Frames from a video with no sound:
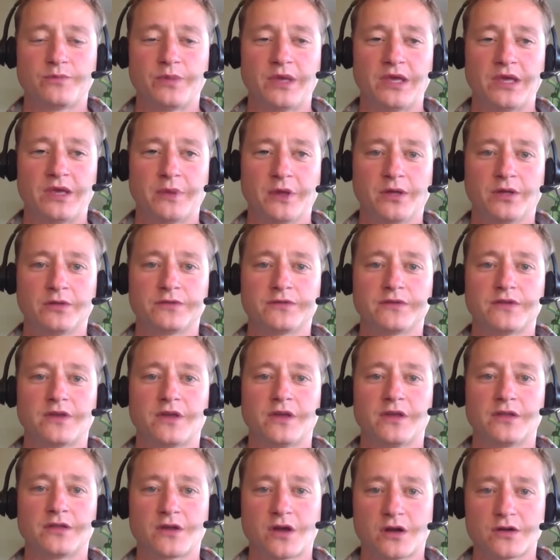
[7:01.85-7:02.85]
was being built
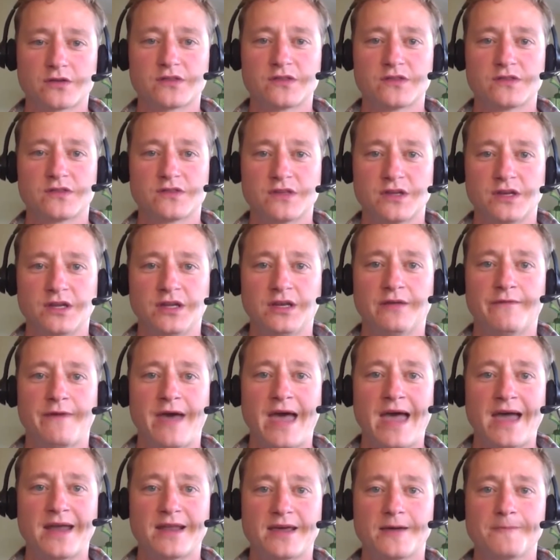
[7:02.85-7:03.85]
in Carson City,
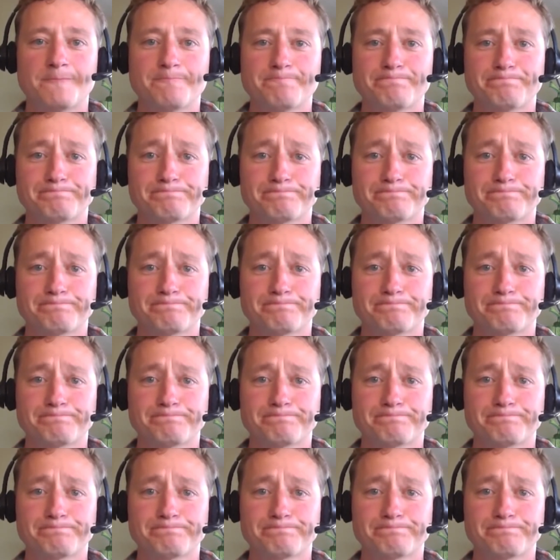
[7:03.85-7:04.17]
Nevada.